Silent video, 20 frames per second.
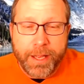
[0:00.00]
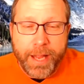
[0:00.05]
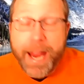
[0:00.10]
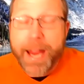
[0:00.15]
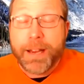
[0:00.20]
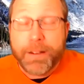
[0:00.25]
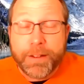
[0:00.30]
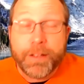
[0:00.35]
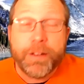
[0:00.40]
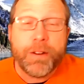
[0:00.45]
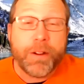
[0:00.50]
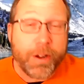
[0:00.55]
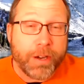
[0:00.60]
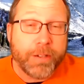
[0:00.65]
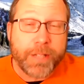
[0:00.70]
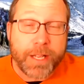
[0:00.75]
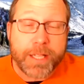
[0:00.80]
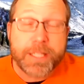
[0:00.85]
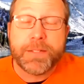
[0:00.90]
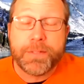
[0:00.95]
And there are
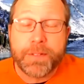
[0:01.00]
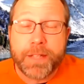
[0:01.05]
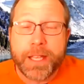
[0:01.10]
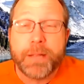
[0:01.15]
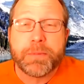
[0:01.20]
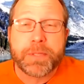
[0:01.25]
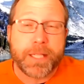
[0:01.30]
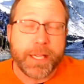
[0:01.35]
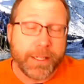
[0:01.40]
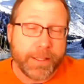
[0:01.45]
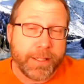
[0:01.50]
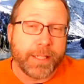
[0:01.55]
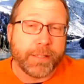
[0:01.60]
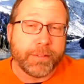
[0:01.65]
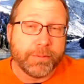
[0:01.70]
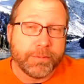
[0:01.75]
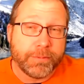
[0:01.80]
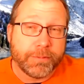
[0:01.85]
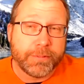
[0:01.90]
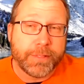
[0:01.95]
lots of games like that,
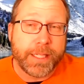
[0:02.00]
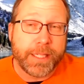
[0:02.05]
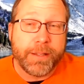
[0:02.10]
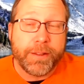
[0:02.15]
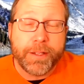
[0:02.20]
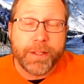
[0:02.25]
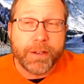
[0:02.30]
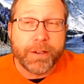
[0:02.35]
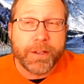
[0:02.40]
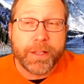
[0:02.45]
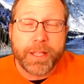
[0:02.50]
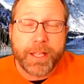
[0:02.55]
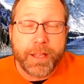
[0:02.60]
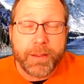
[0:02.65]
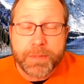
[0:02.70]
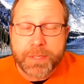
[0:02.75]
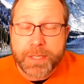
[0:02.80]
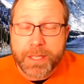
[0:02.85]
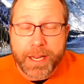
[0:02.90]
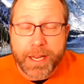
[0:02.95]
right? There are
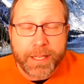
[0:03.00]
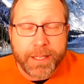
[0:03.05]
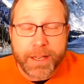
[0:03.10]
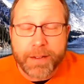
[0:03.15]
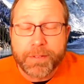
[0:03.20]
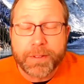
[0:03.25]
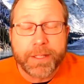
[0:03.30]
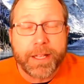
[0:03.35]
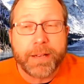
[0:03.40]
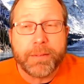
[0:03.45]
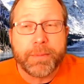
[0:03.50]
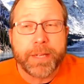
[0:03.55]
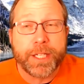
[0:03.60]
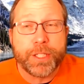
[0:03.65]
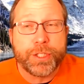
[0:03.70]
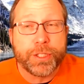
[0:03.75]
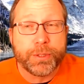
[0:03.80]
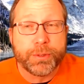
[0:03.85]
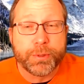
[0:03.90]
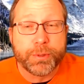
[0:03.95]
games I never let my
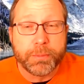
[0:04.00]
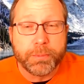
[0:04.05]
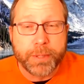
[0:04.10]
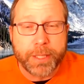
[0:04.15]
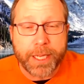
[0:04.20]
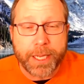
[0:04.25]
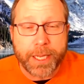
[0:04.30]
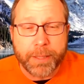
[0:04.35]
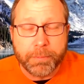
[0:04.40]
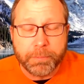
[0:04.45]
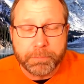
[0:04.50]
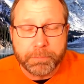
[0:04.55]
children play.